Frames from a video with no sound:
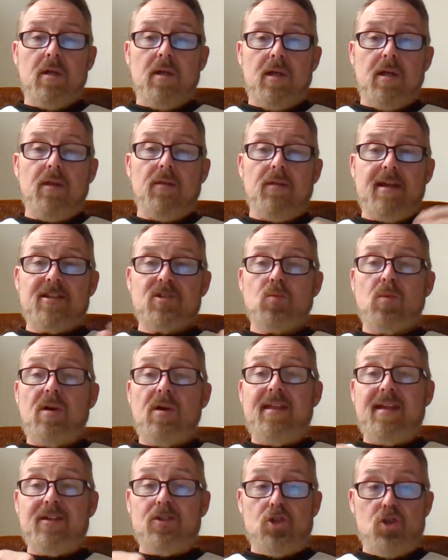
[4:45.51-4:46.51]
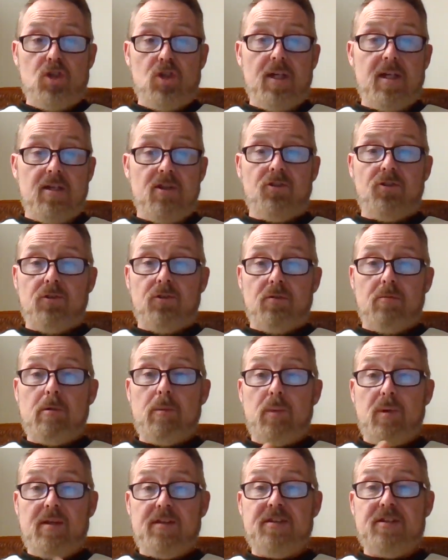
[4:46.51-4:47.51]
And that's why that genus,
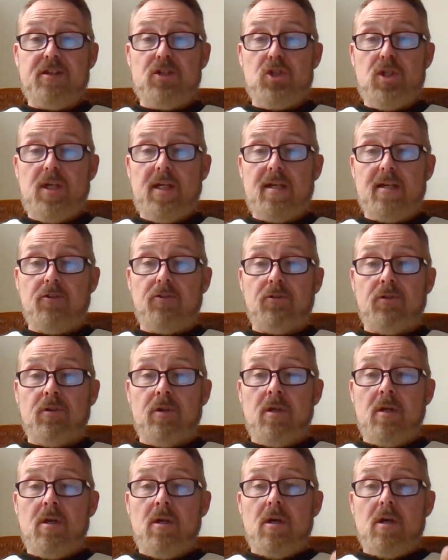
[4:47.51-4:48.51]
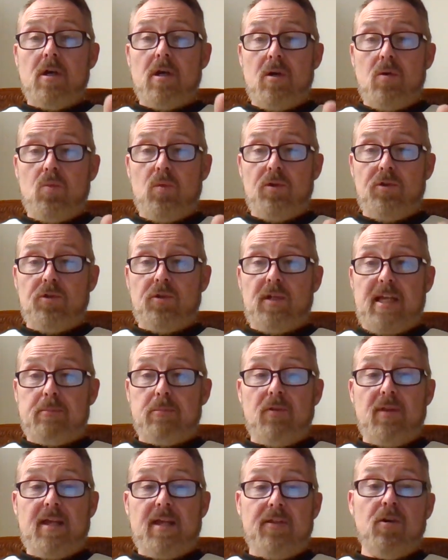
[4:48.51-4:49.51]
remember it's a genus, uh, was
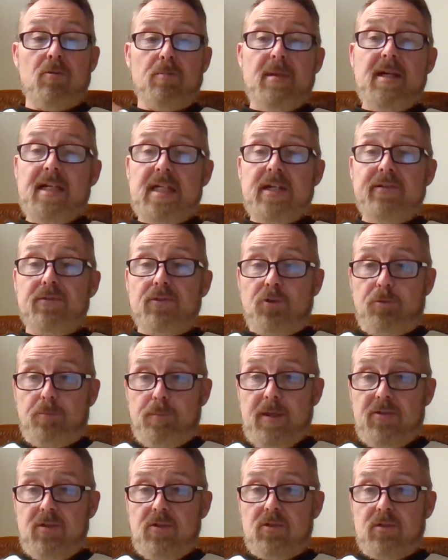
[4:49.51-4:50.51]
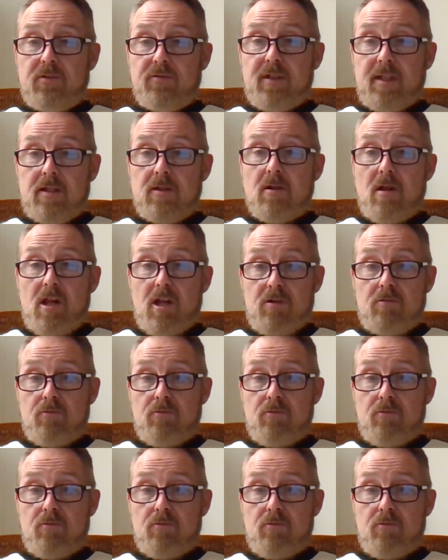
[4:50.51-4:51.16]
labeled that. There were many different species of Tiktaalik.